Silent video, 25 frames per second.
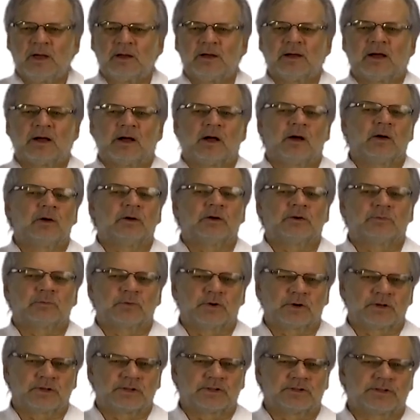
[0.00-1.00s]
Now, if
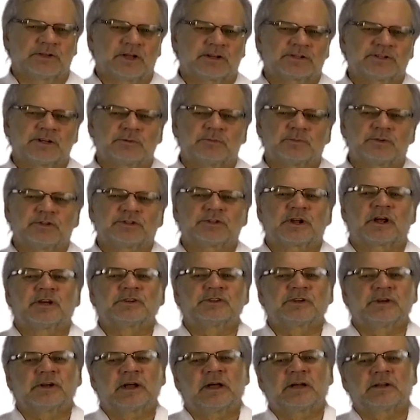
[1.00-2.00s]
we look at the Tax
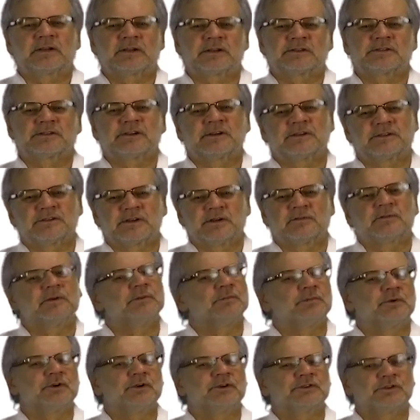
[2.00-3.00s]
Administration Act, it says every
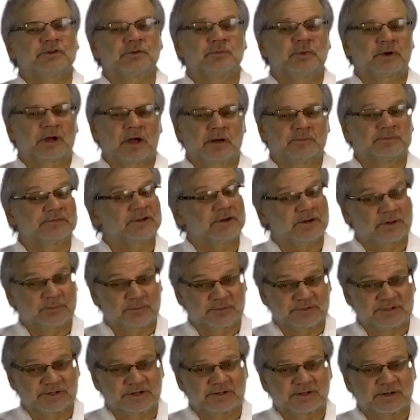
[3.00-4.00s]
person who becomes a
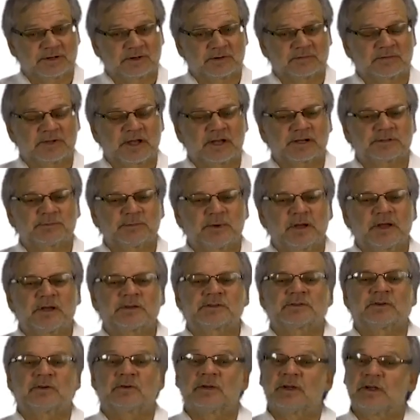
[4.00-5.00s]
representative taxpayer,
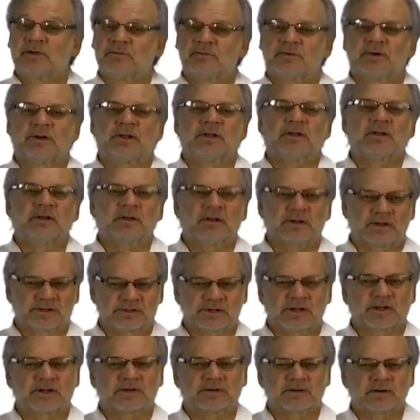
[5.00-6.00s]
so every
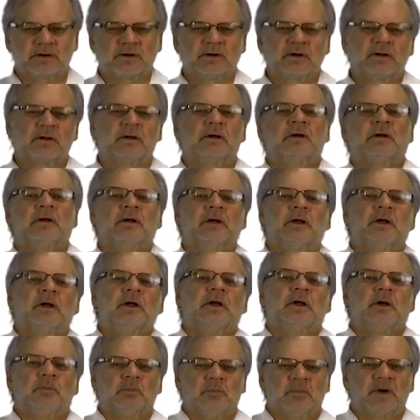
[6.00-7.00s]
executor,
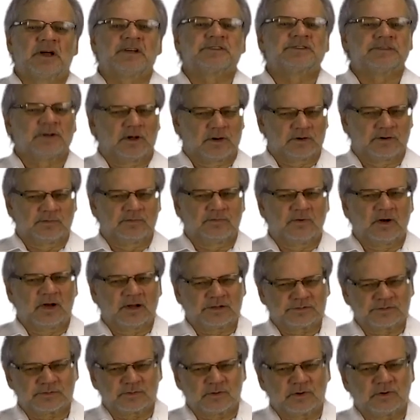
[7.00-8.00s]
must
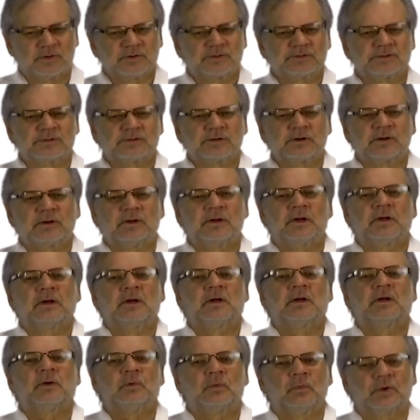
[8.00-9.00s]
notify SARS
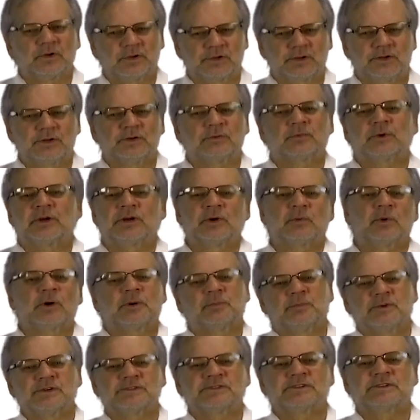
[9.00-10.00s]
within
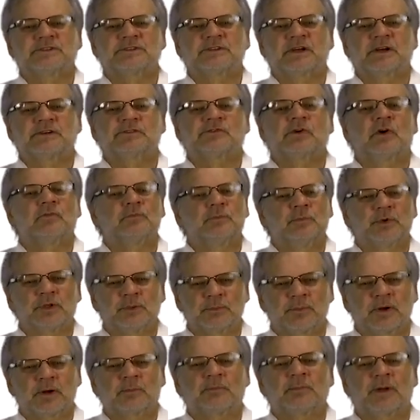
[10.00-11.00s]
21 business days of
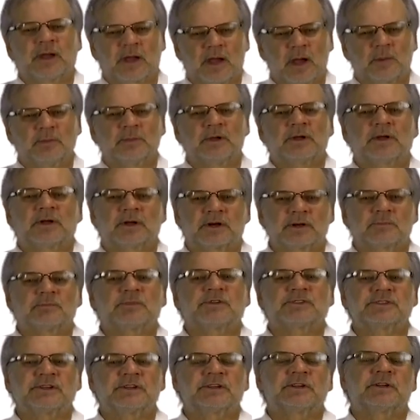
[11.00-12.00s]
becoming a
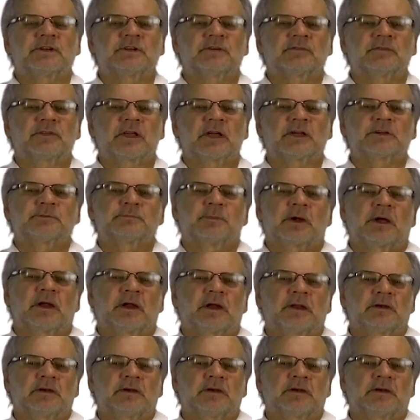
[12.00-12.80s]
representative taxpayer.